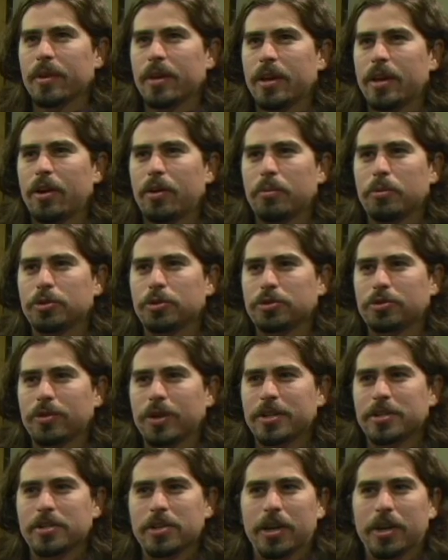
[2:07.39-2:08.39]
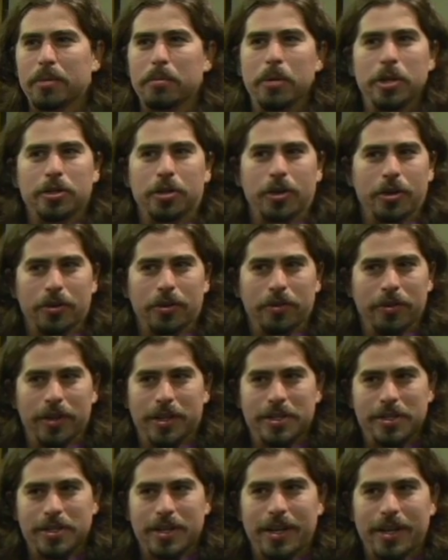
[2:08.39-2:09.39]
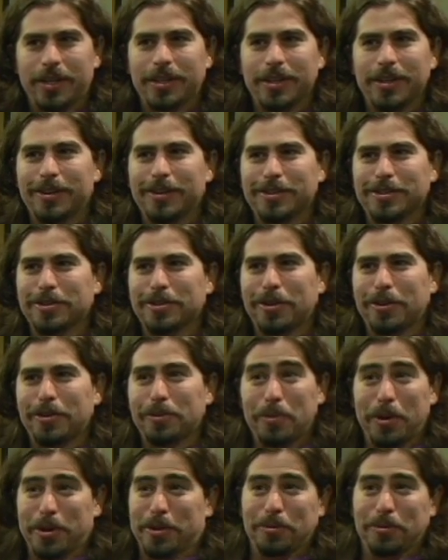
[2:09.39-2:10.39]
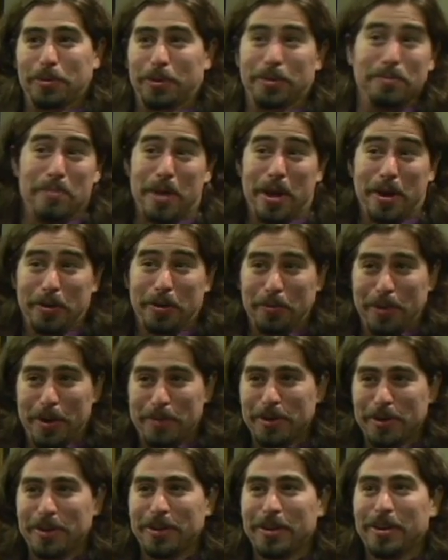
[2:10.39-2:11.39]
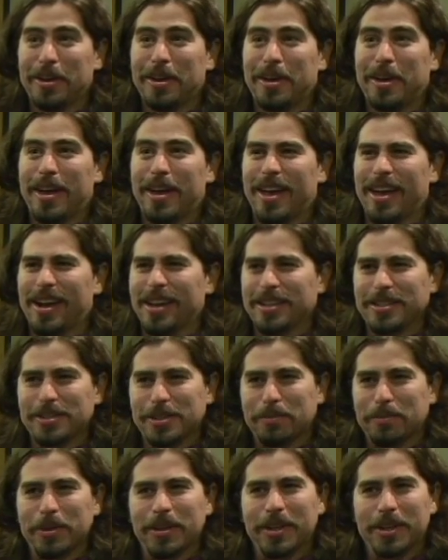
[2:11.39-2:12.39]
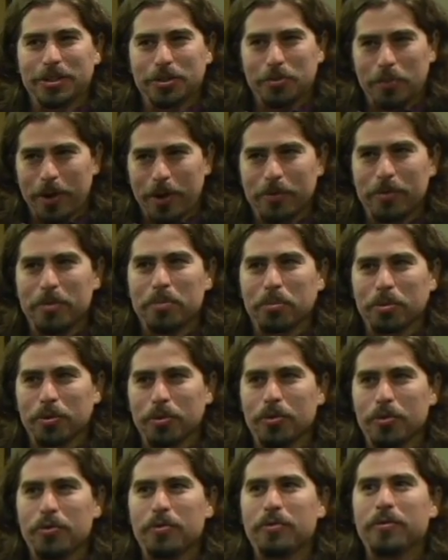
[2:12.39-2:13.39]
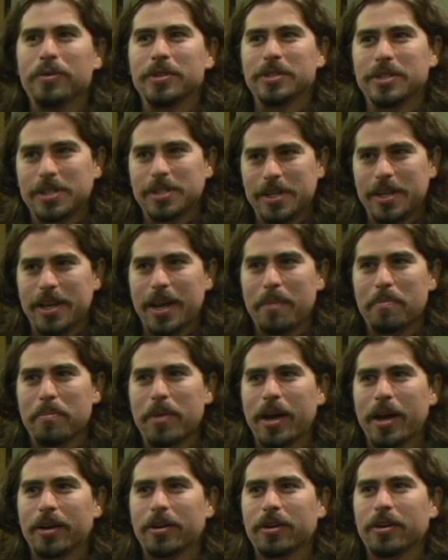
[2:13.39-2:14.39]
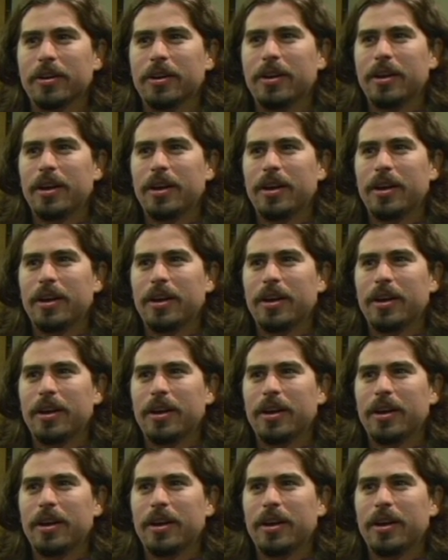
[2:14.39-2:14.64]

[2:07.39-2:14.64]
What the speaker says: It almost strikes like a maternal instinct in us all, whether we're men or women, and it's something that you want to improve and see get better.